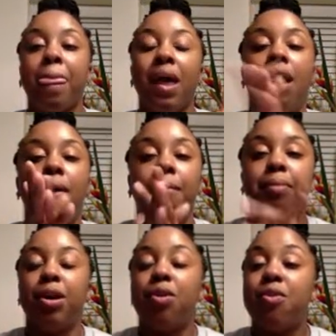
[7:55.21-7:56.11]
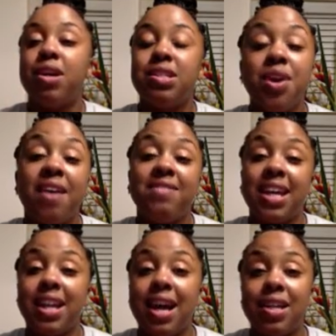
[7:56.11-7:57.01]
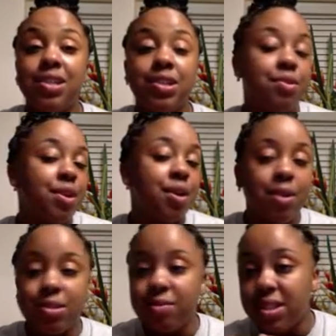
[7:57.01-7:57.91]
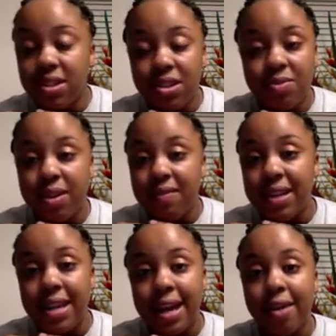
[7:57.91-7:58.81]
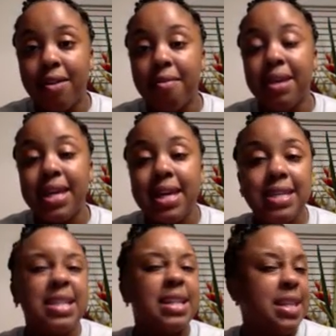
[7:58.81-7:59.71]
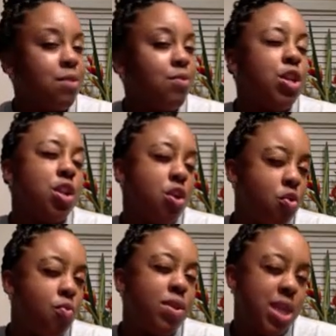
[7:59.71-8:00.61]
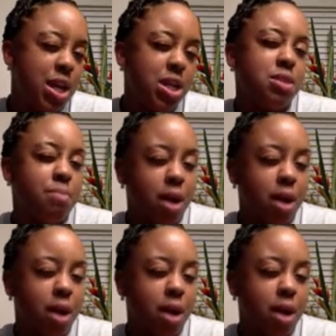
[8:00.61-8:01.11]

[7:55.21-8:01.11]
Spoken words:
But of course, you have technology. You can always research what a Venn diagram is. I think we know what that is by